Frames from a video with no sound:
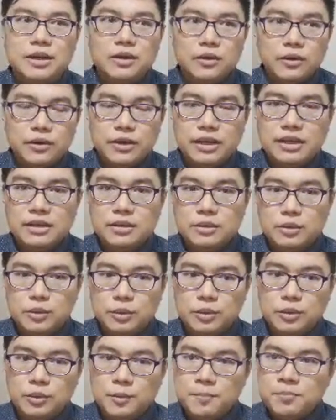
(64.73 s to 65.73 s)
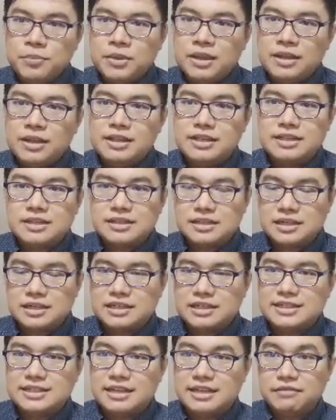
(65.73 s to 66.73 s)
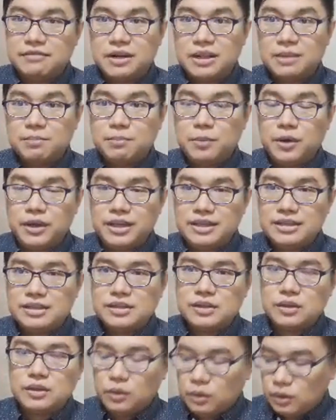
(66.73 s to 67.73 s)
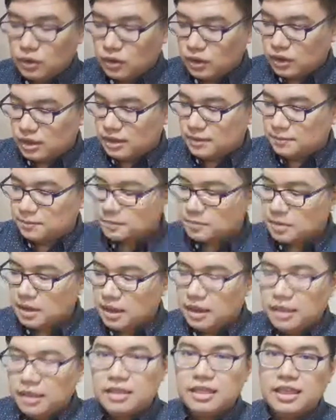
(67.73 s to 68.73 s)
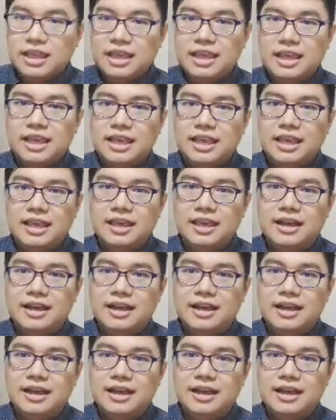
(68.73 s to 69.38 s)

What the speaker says: going to discuss several points on the